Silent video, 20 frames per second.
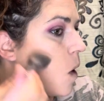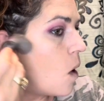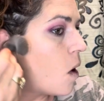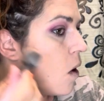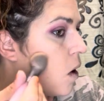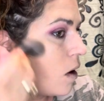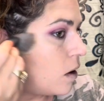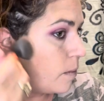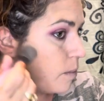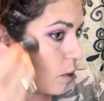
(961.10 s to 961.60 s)

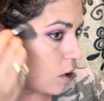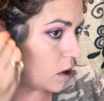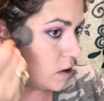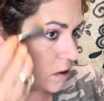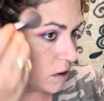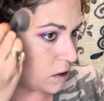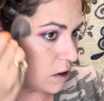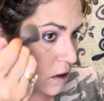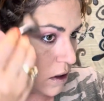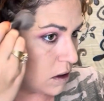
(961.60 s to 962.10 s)
on
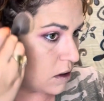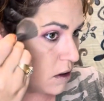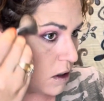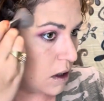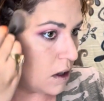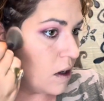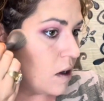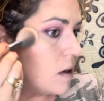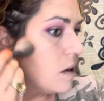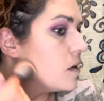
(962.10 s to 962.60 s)
bronzer.
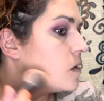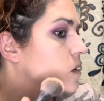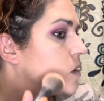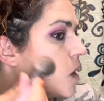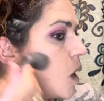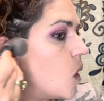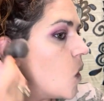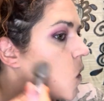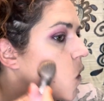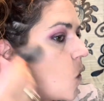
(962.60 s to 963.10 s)

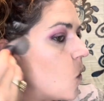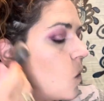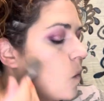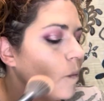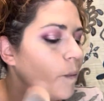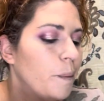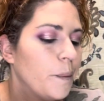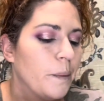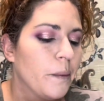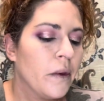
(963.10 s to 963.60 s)
So
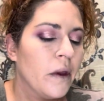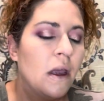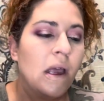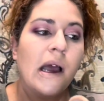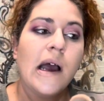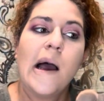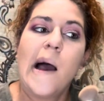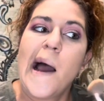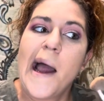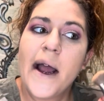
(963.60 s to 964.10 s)

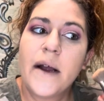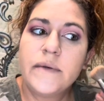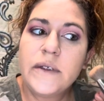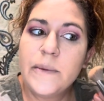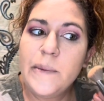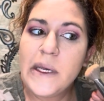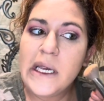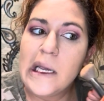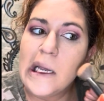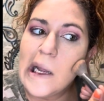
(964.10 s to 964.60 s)
I have to
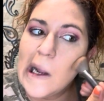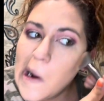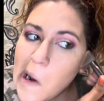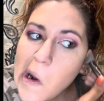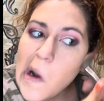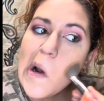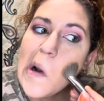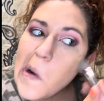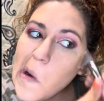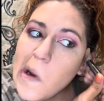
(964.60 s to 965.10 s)
be
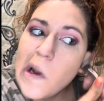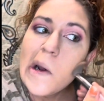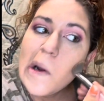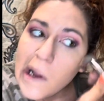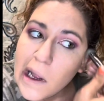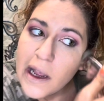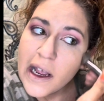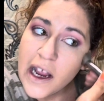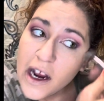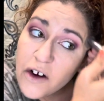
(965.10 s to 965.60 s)

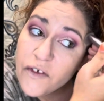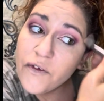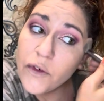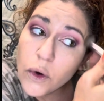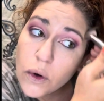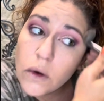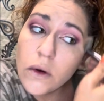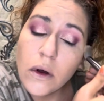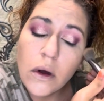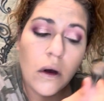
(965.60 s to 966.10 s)

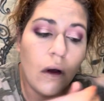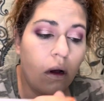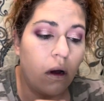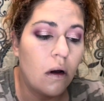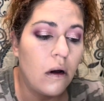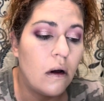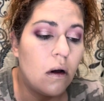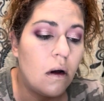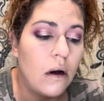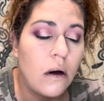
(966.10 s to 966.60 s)
careful
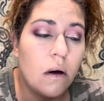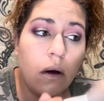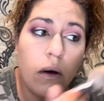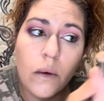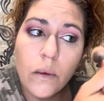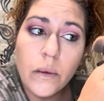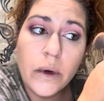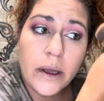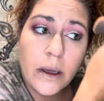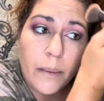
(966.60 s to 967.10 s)

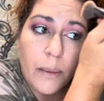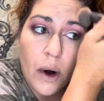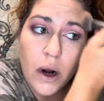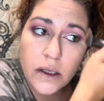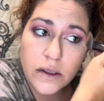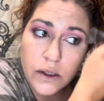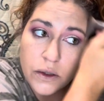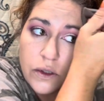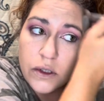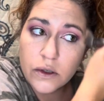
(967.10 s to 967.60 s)
when the
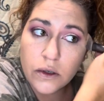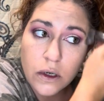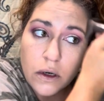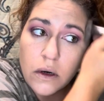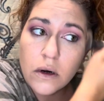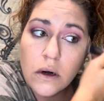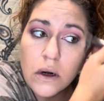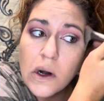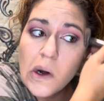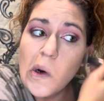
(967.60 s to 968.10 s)
bronzers
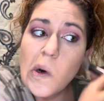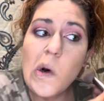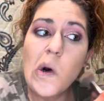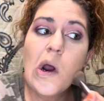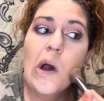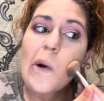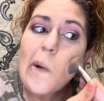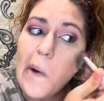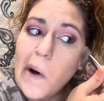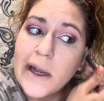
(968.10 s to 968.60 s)
are
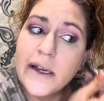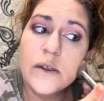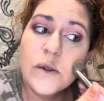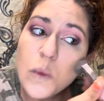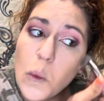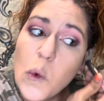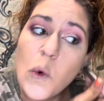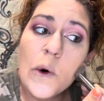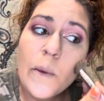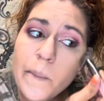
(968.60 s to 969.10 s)
not quite as
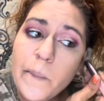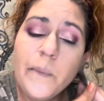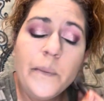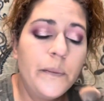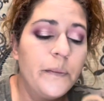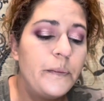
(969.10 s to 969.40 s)
warm.